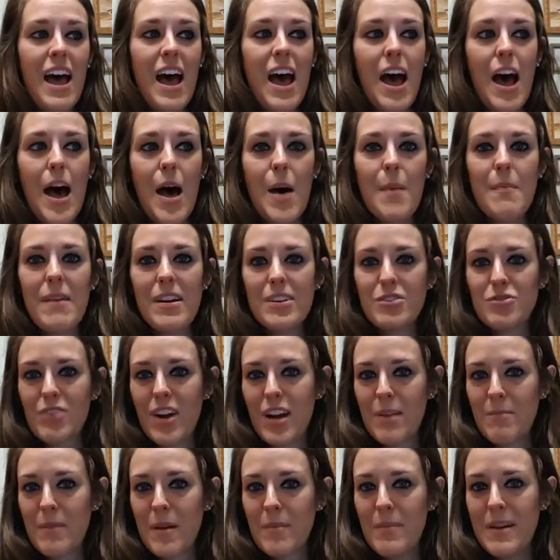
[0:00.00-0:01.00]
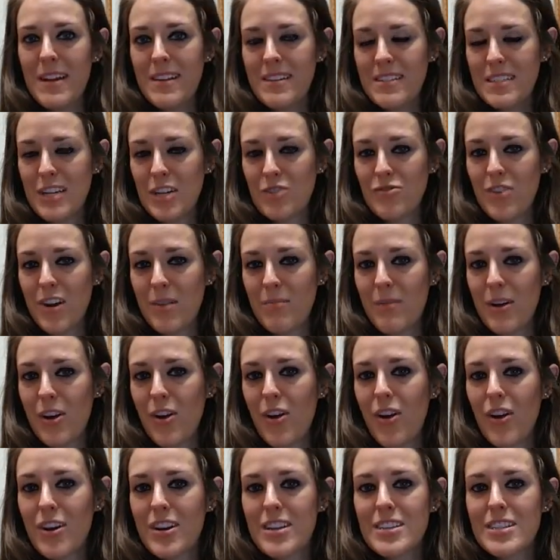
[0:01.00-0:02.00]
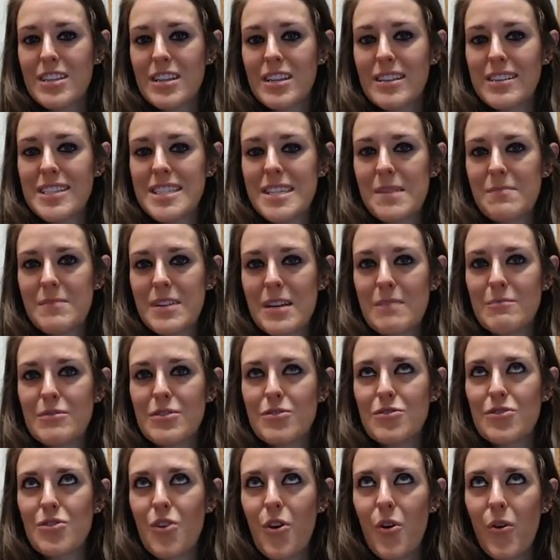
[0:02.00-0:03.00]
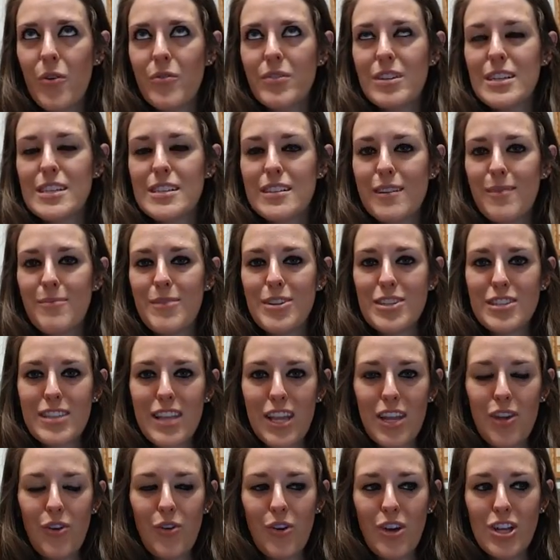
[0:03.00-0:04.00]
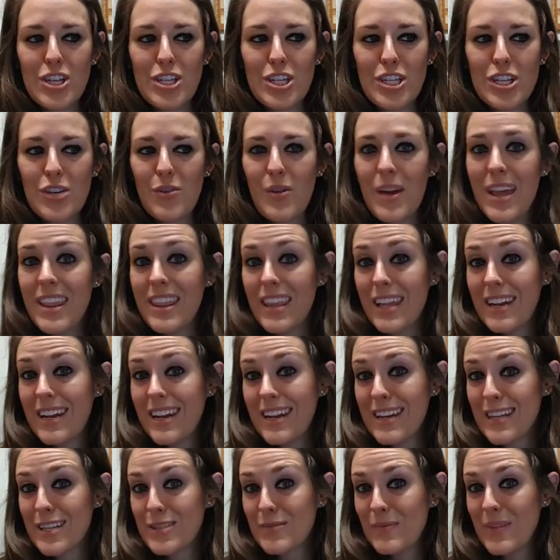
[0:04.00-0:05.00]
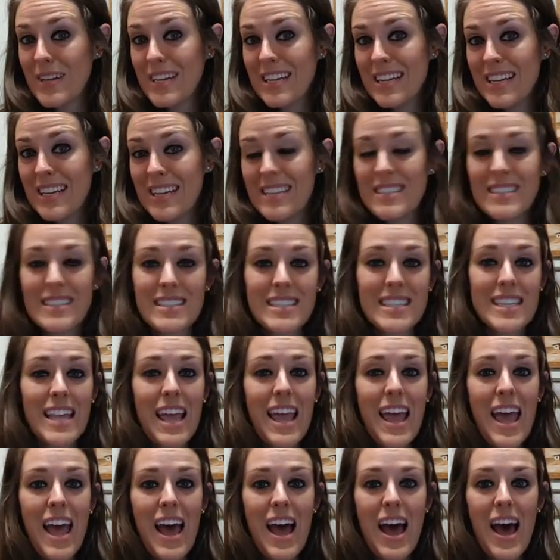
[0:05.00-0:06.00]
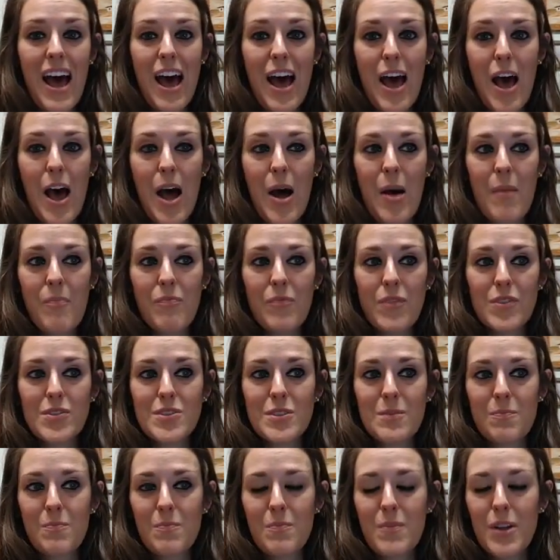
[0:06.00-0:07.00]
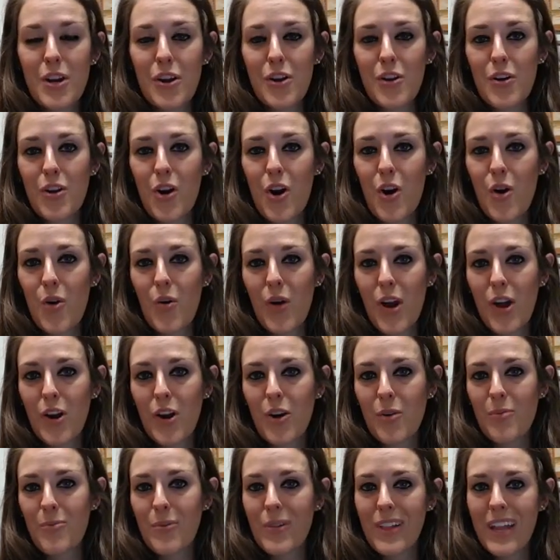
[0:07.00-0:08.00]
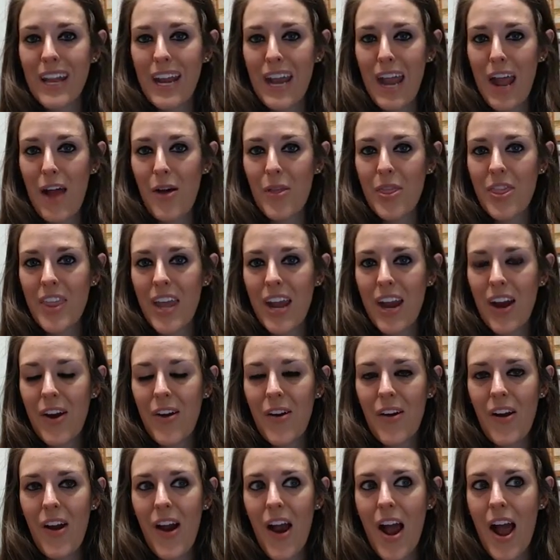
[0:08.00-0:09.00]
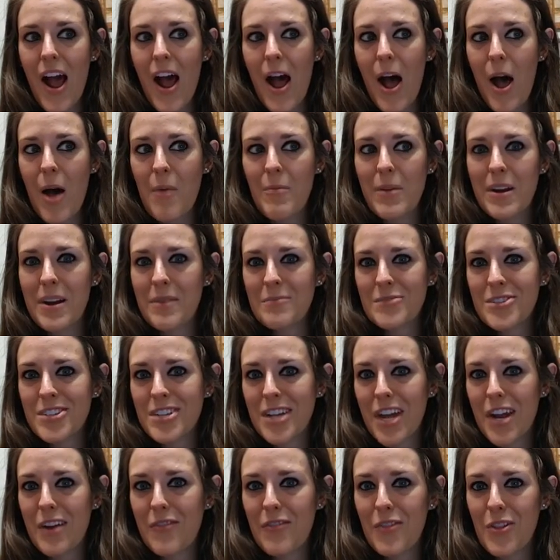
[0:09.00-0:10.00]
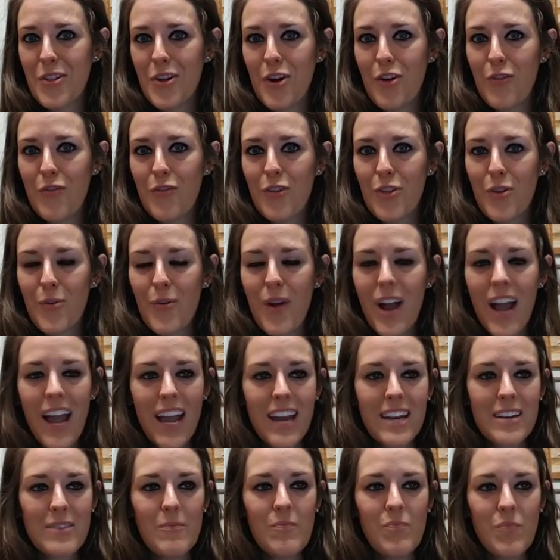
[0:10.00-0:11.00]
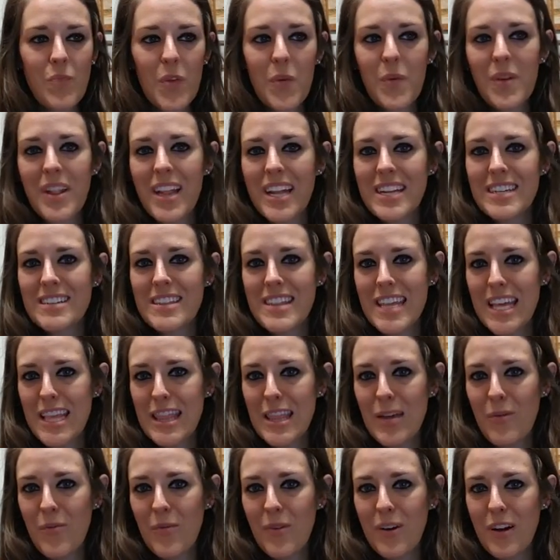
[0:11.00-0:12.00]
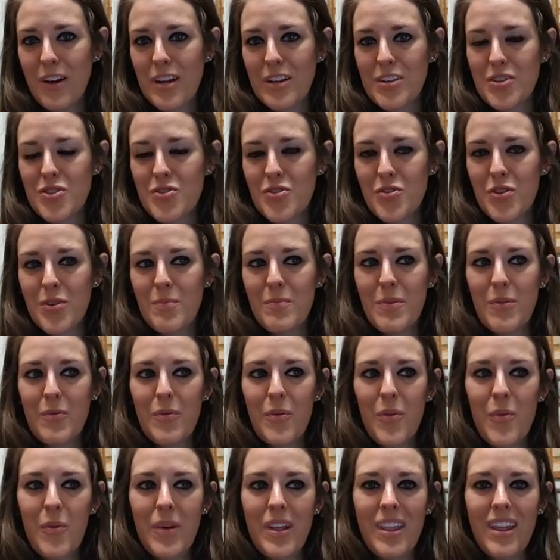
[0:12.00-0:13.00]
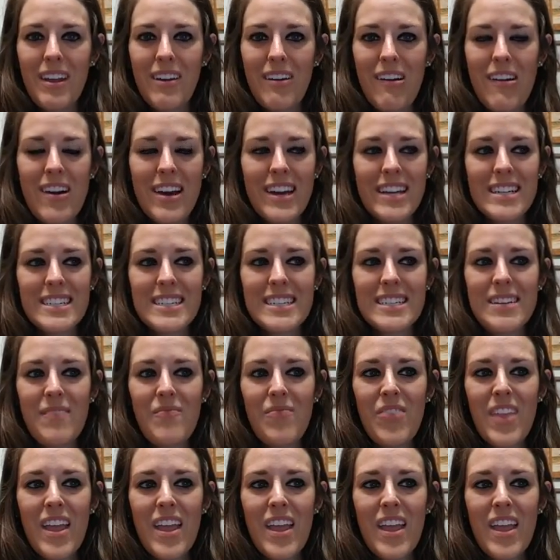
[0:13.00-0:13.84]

Um, I tried my best, I tried my hardest, and sometimes there's only so much that you can do, and then it is what it is. Um, there's a bigger, greater plan out there, um, and I'm just kind of along for the ride. We like to think that we're in control, but we're really not.